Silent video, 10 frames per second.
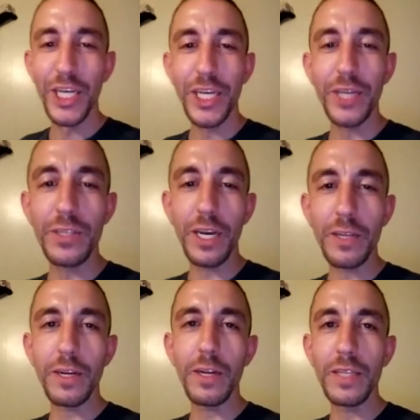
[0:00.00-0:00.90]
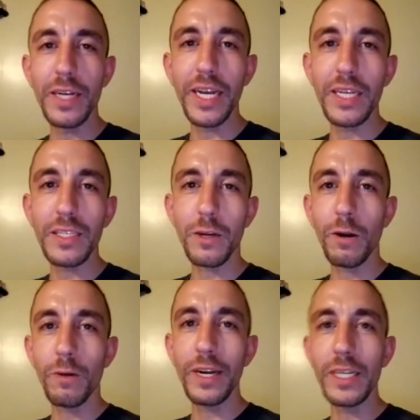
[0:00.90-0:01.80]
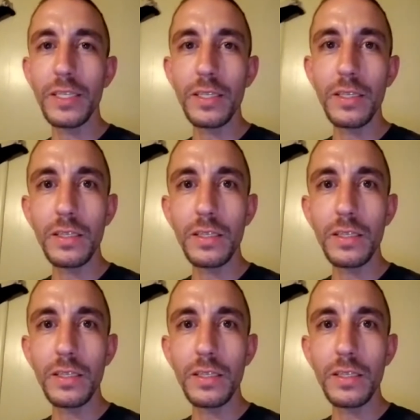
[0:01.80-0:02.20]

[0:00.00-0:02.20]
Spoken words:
was out there at the NASCAR races.